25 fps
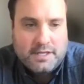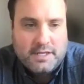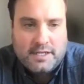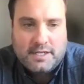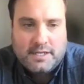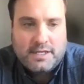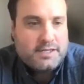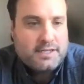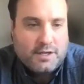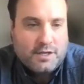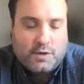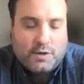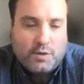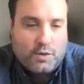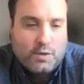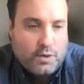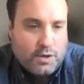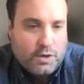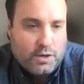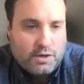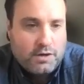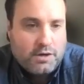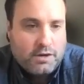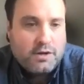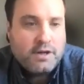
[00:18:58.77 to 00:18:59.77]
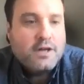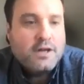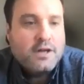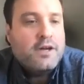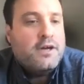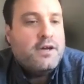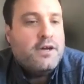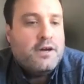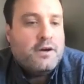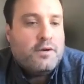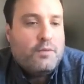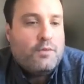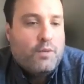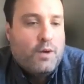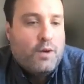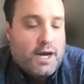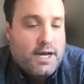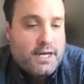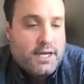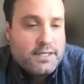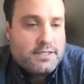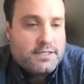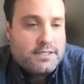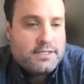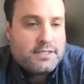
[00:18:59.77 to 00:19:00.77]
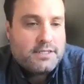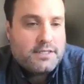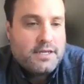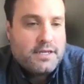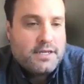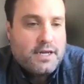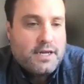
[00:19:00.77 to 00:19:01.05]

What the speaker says: At the core, what